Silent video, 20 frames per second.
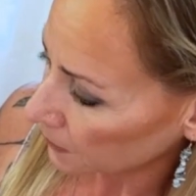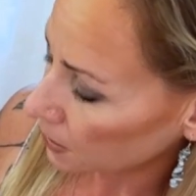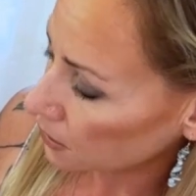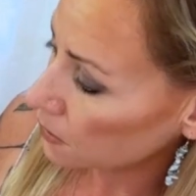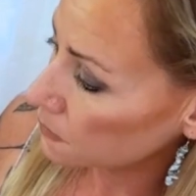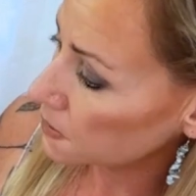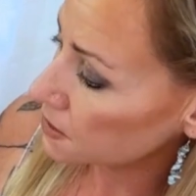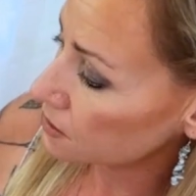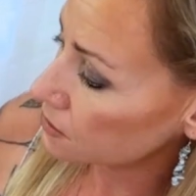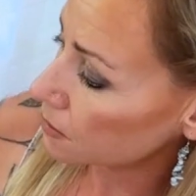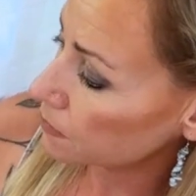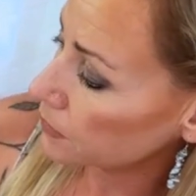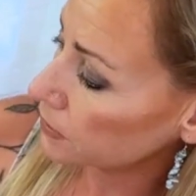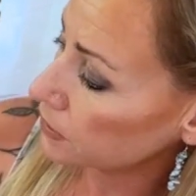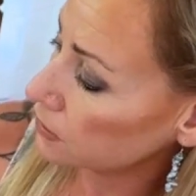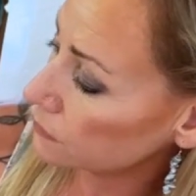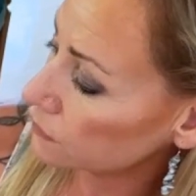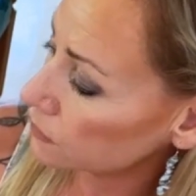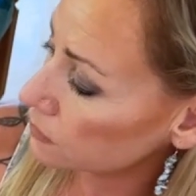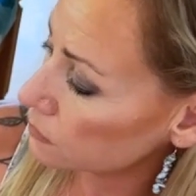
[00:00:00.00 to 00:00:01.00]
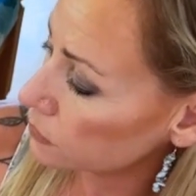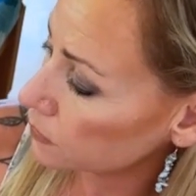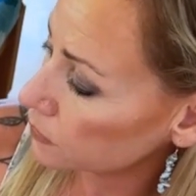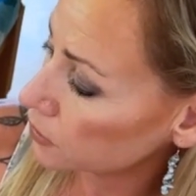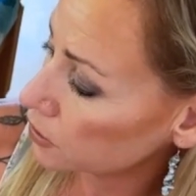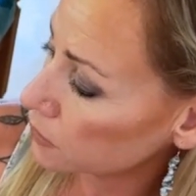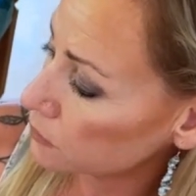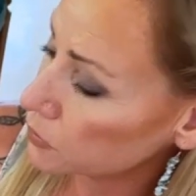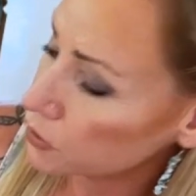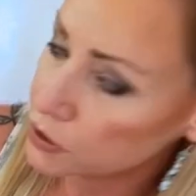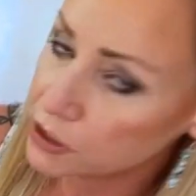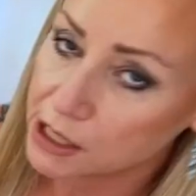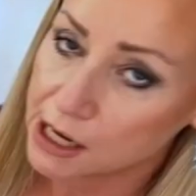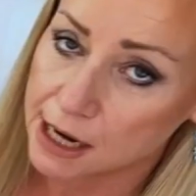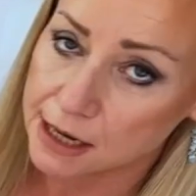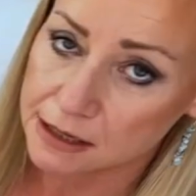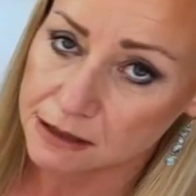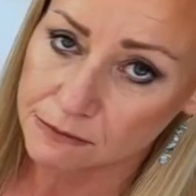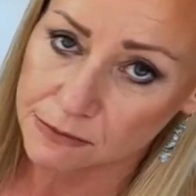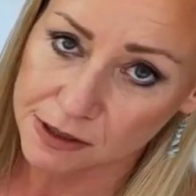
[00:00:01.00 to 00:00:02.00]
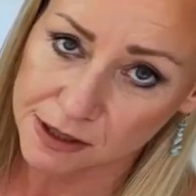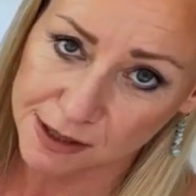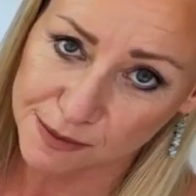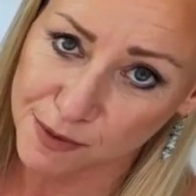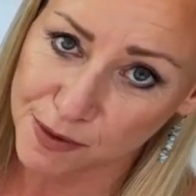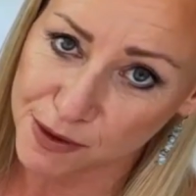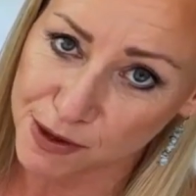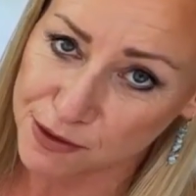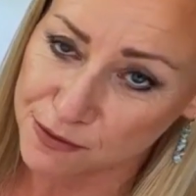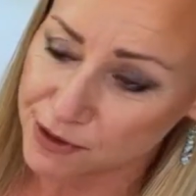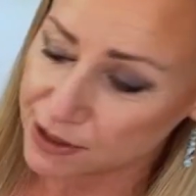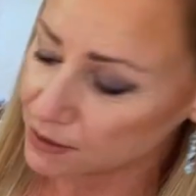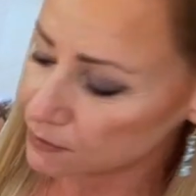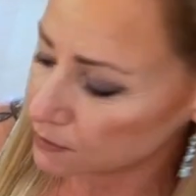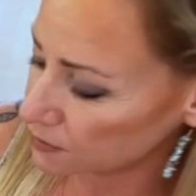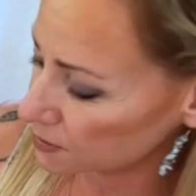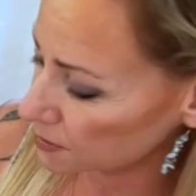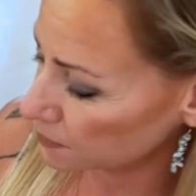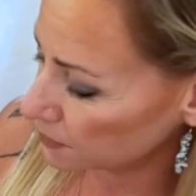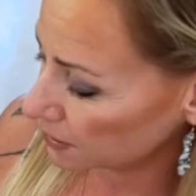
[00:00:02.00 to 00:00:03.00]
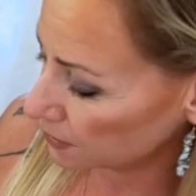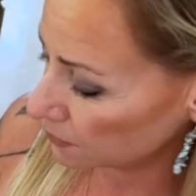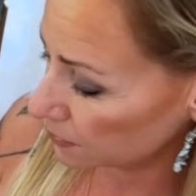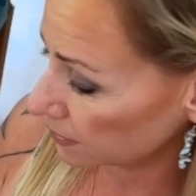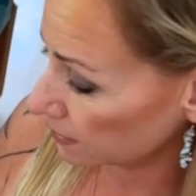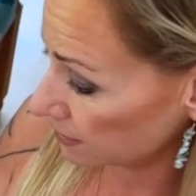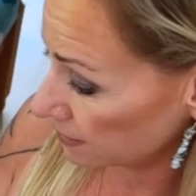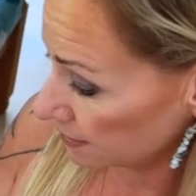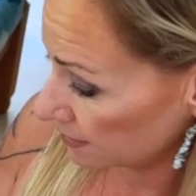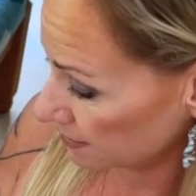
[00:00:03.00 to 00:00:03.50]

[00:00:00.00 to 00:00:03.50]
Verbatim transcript: could be stopping you from communicating with someone that you really want to be with.